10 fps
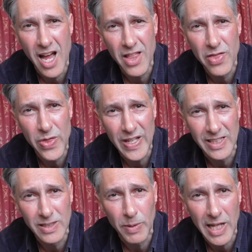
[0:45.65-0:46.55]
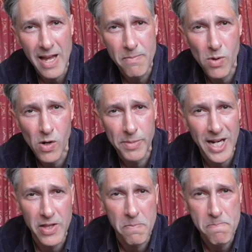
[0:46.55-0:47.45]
and things became more about the